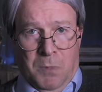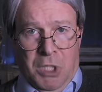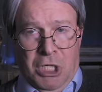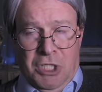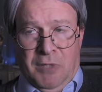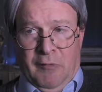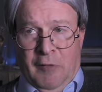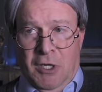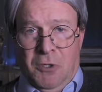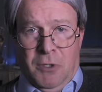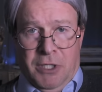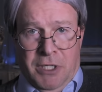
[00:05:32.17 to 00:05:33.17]
It is a
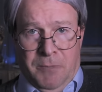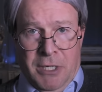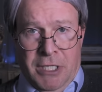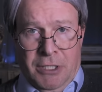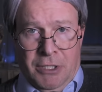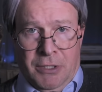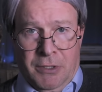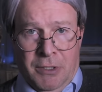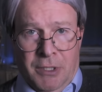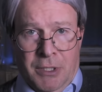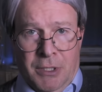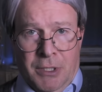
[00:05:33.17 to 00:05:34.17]
figure of speech.
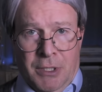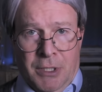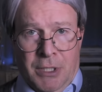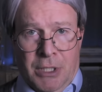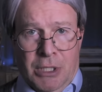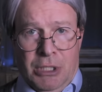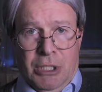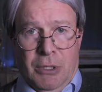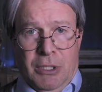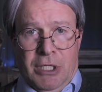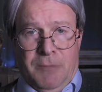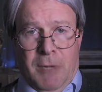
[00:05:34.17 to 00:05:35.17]

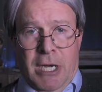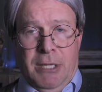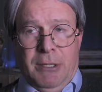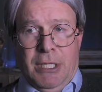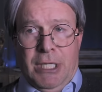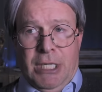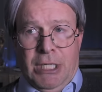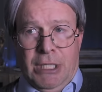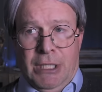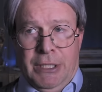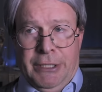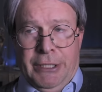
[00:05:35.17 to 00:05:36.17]
So despite the
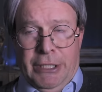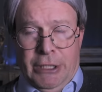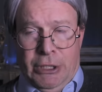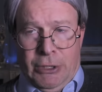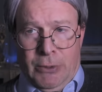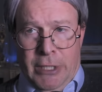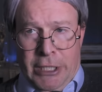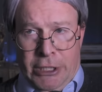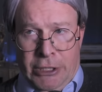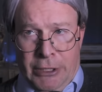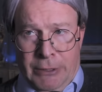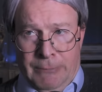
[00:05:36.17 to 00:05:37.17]

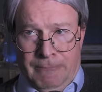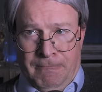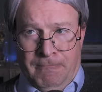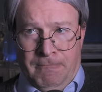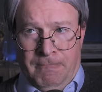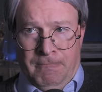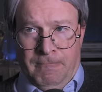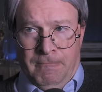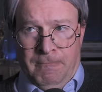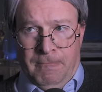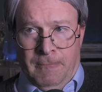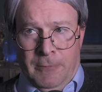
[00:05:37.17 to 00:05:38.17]
insurrection,
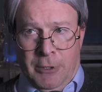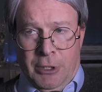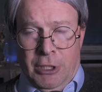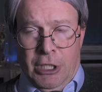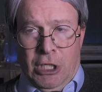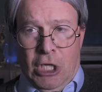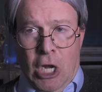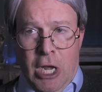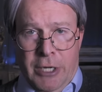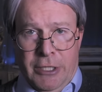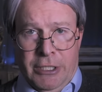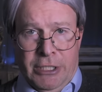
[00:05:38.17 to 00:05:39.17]
the
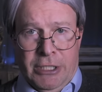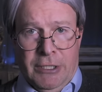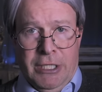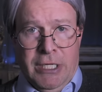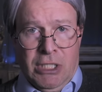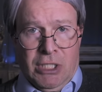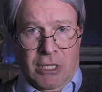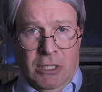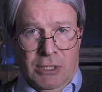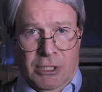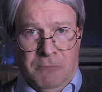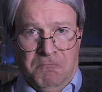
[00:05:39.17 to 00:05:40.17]
incontinence, and the
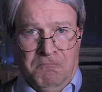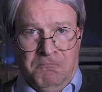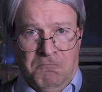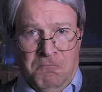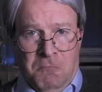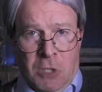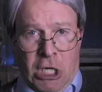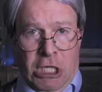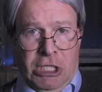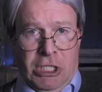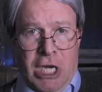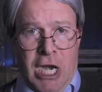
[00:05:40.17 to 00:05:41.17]
insults, I
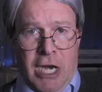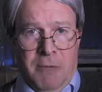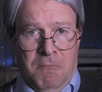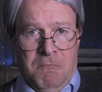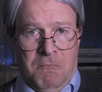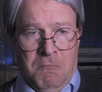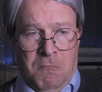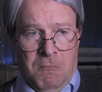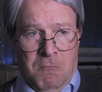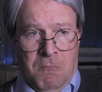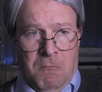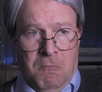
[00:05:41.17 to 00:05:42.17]
stand
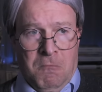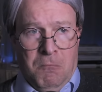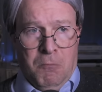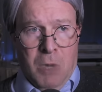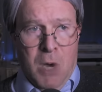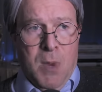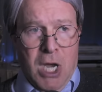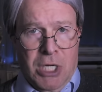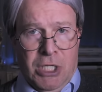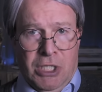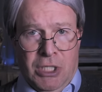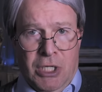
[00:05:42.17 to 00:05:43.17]
by my
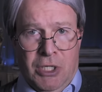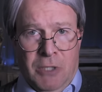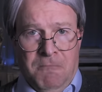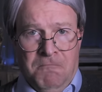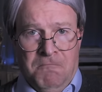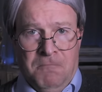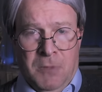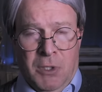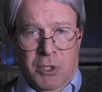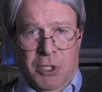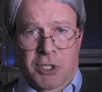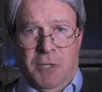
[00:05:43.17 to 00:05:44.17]
decision
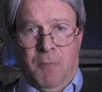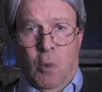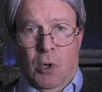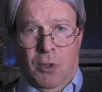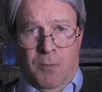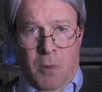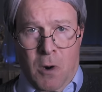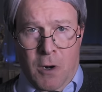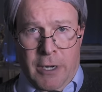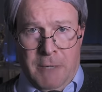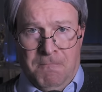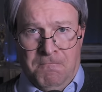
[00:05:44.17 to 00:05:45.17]
to support the party.